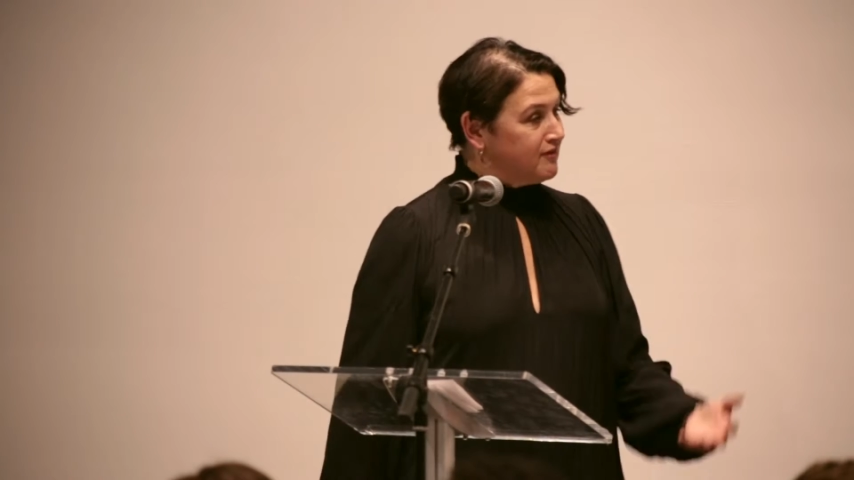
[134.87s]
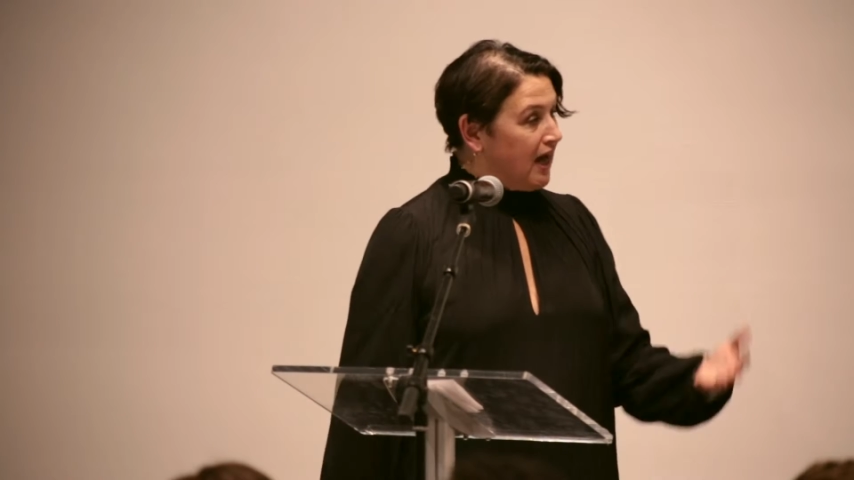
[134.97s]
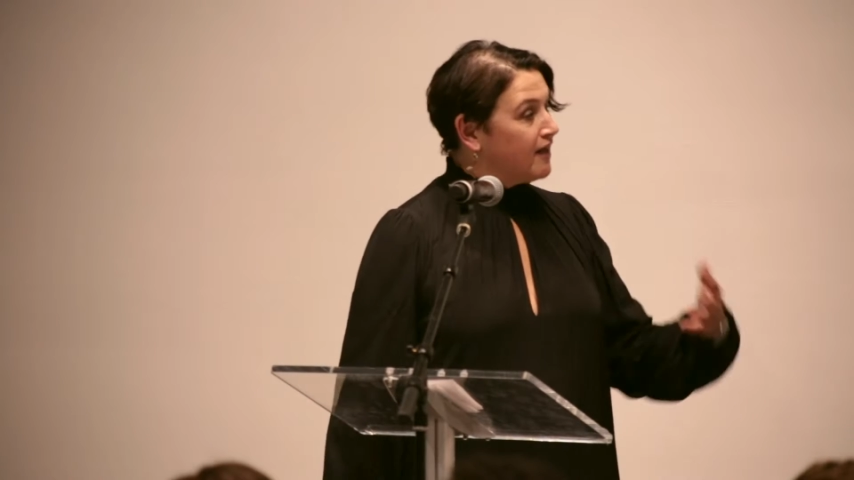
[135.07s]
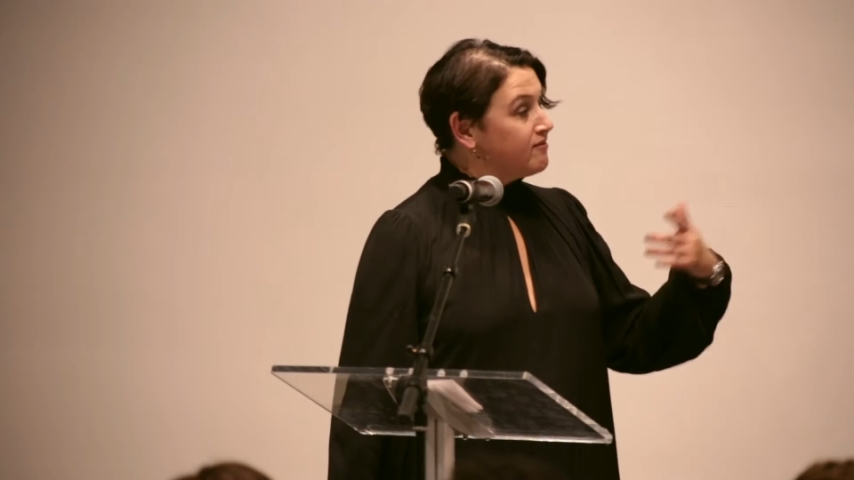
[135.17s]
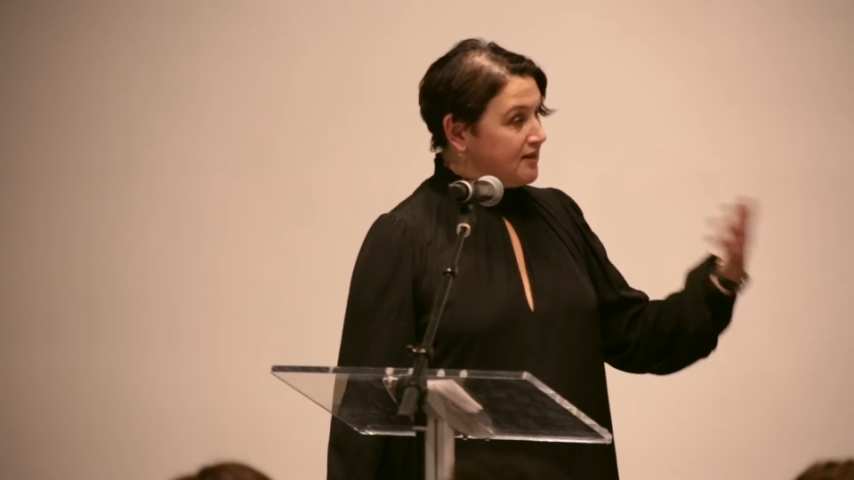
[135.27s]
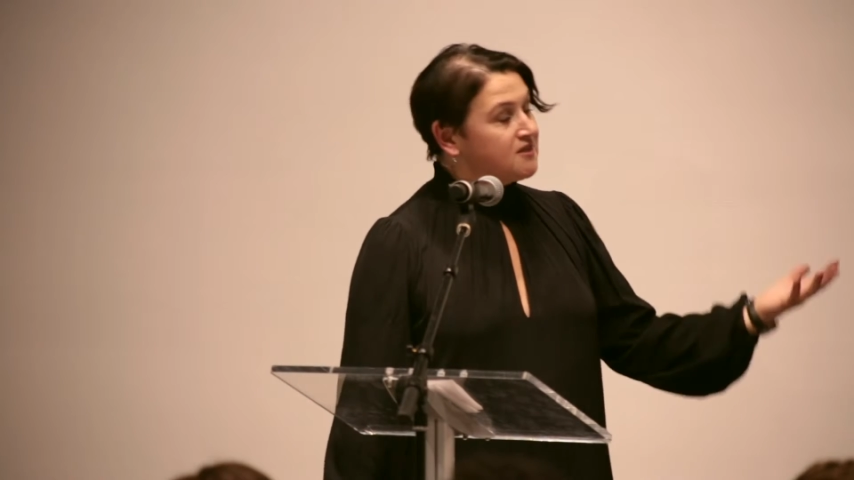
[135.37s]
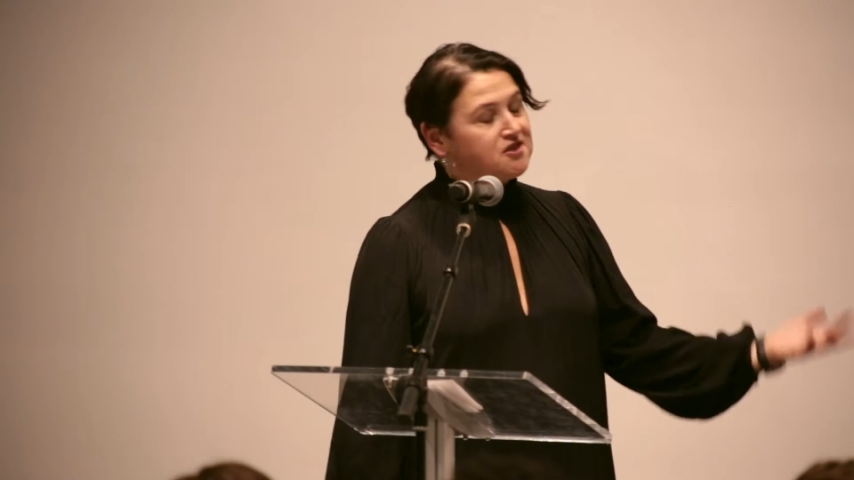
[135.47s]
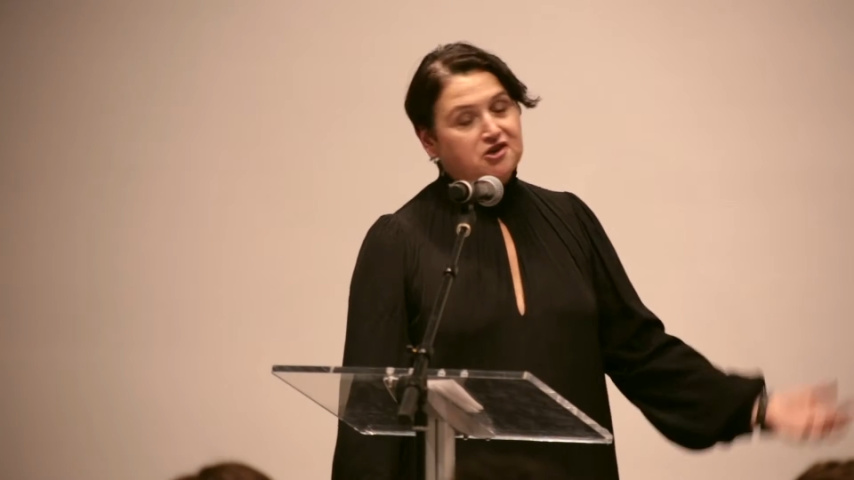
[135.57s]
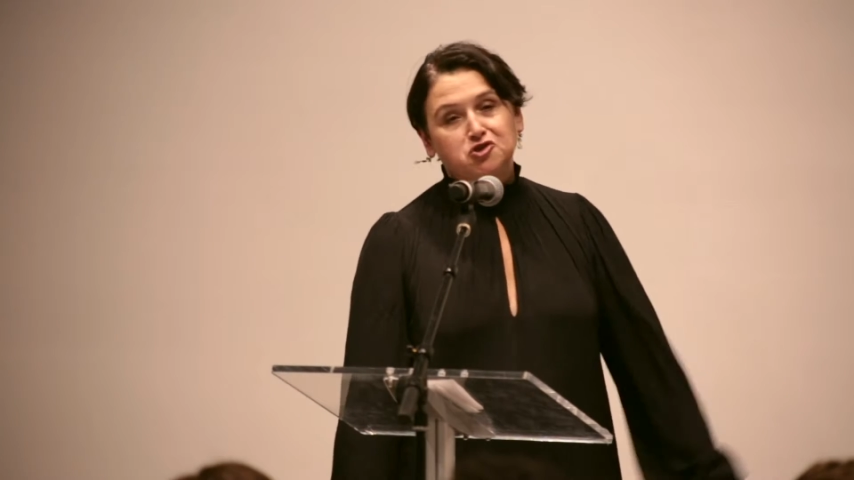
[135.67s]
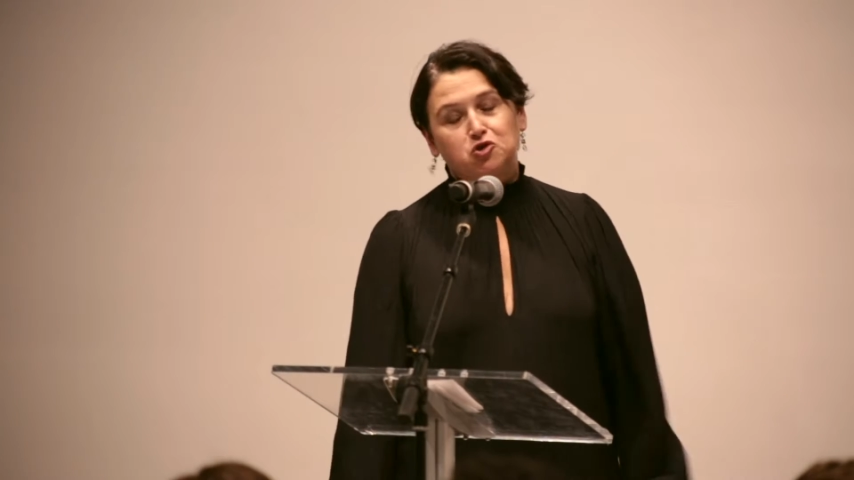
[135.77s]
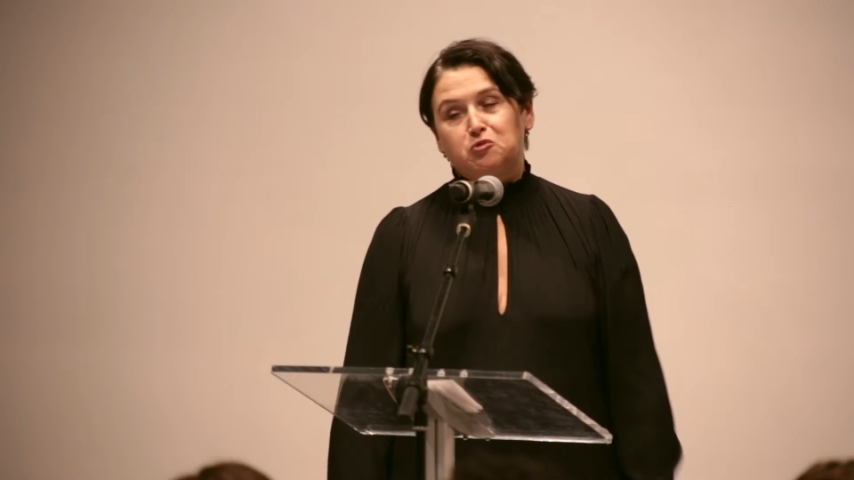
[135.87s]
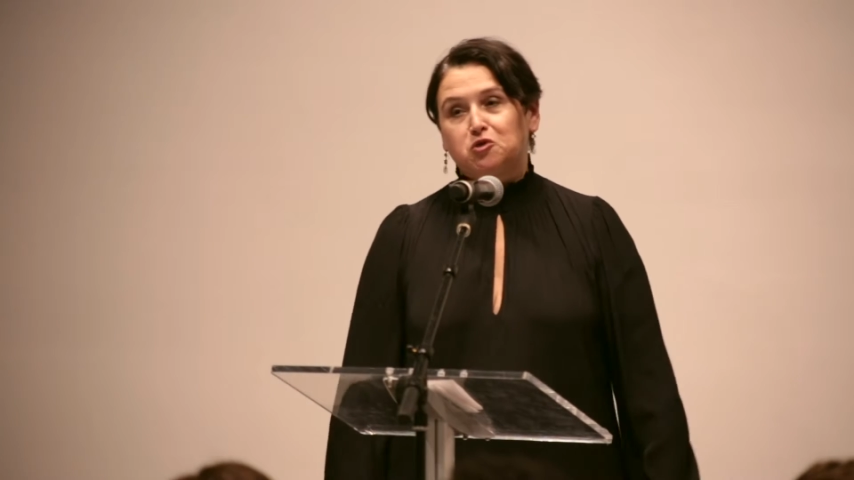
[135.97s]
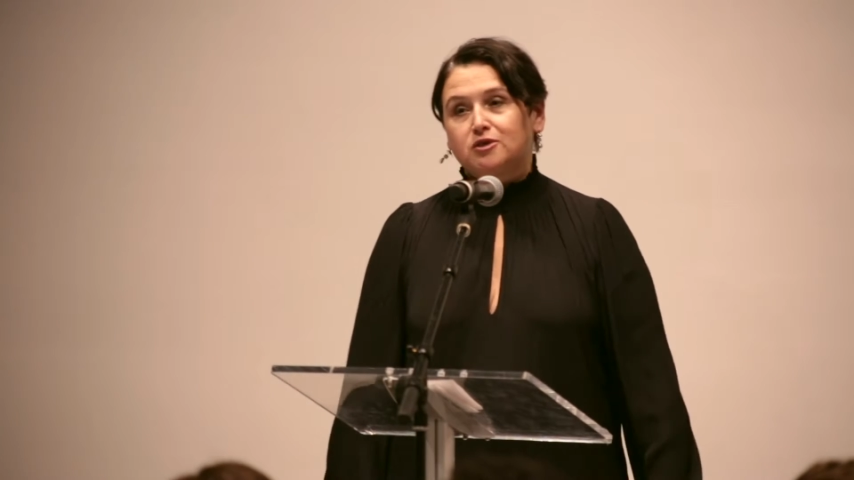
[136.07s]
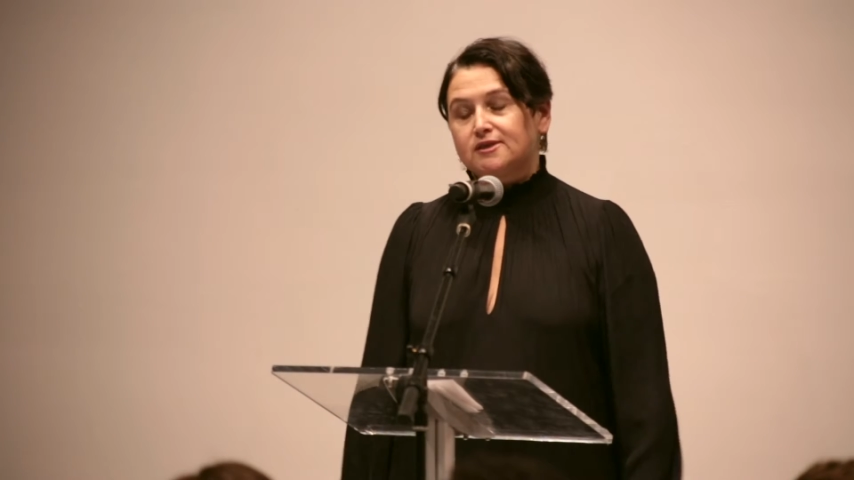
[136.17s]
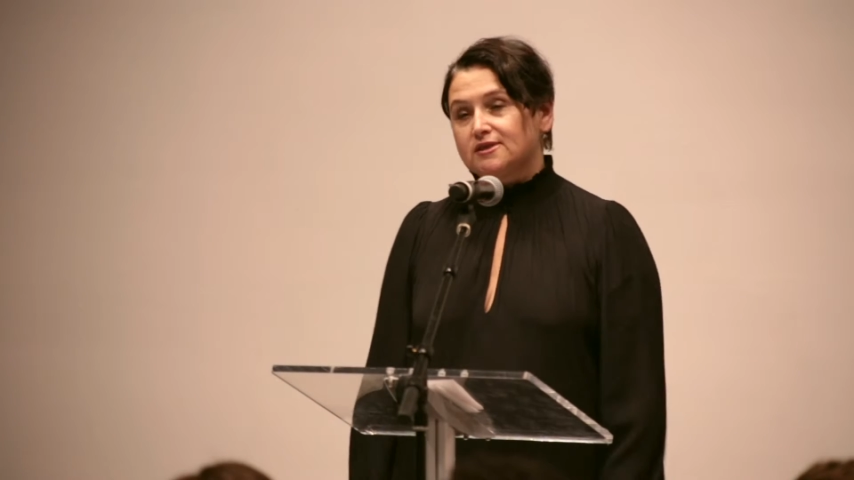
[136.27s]
not listening to
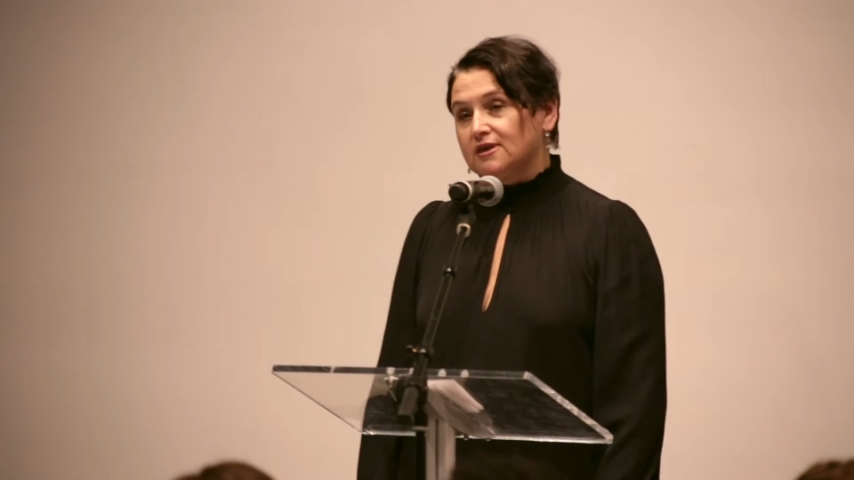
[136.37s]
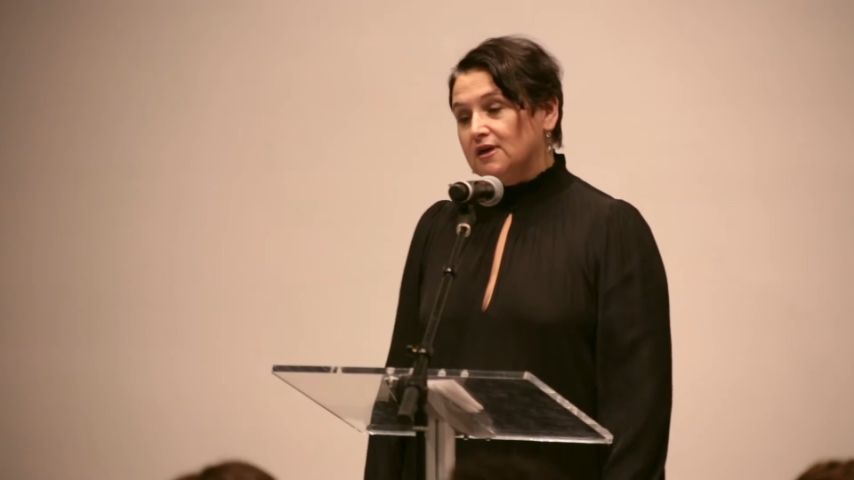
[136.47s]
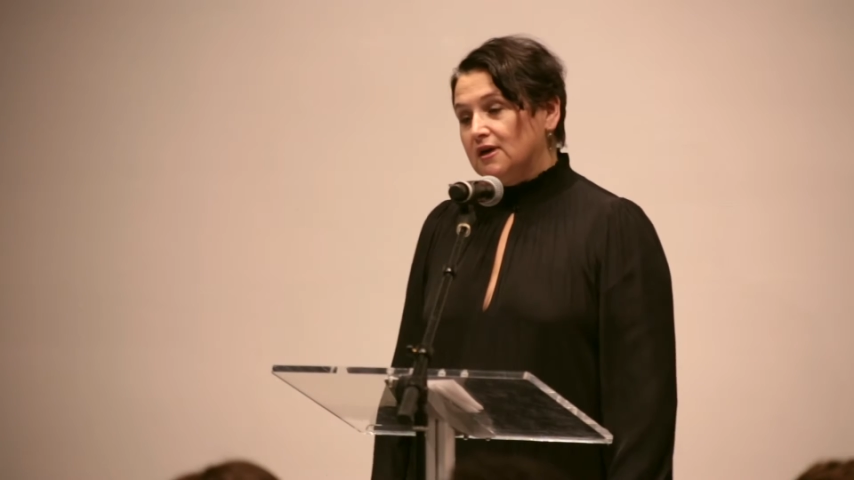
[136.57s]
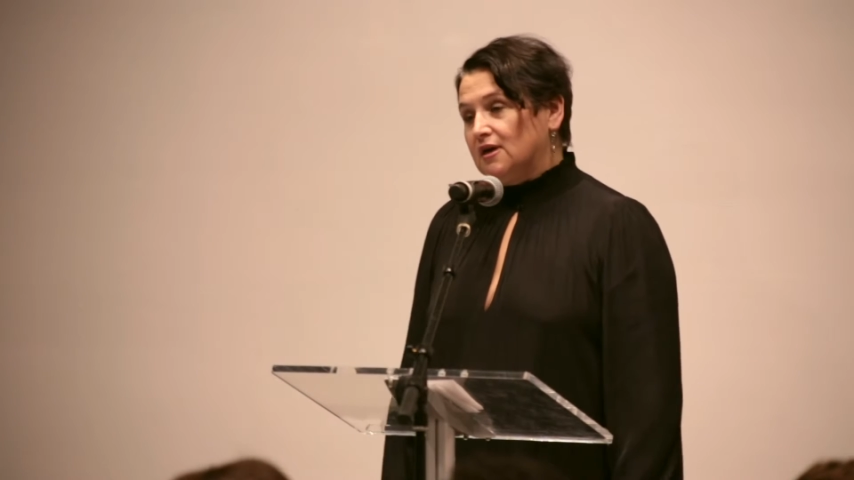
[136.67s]
books.